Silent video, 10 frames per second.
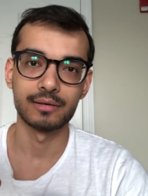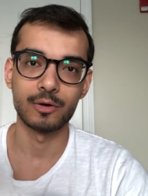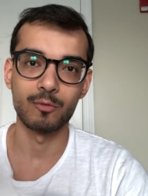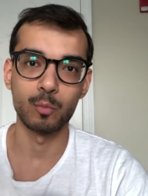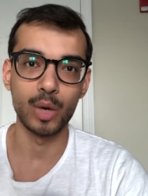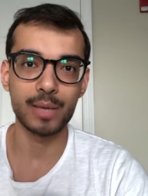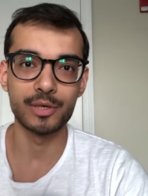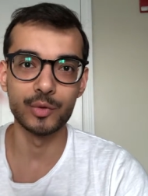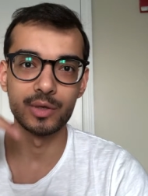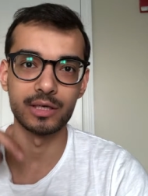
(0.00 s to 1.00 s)
oh, what am
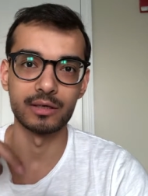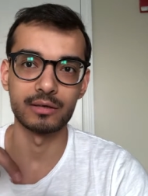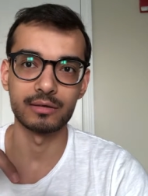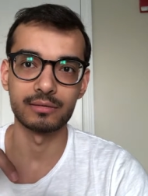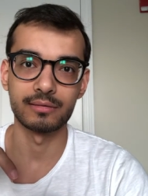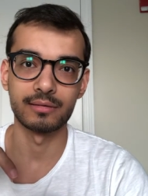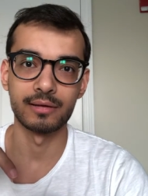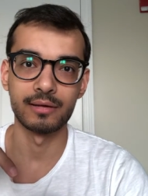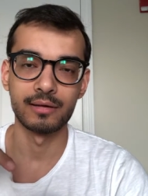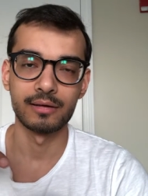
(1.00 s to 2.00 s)
I doing here,
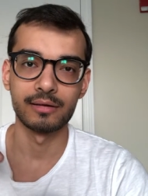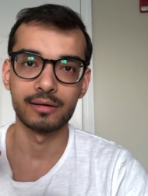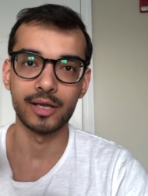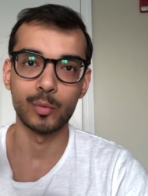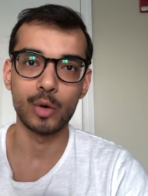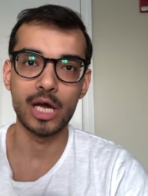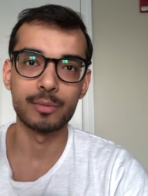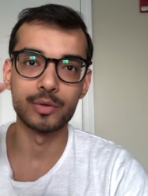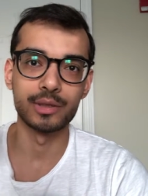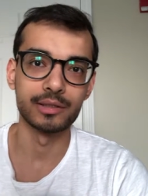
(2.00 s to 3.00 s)
and why
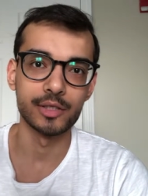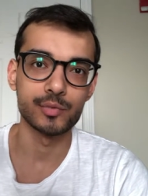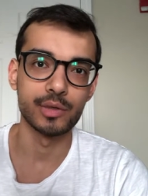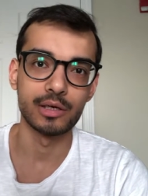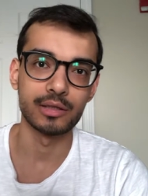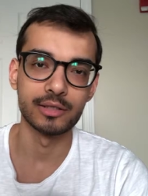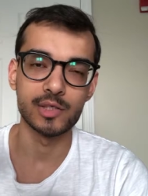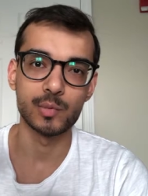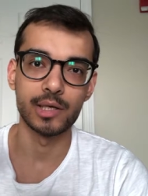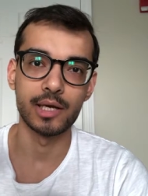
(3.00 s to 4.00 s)
am I doing it this way and not
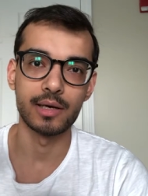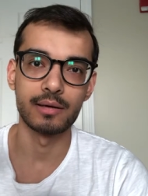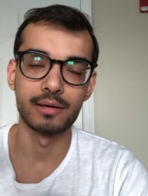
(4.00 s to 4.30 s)
this way. And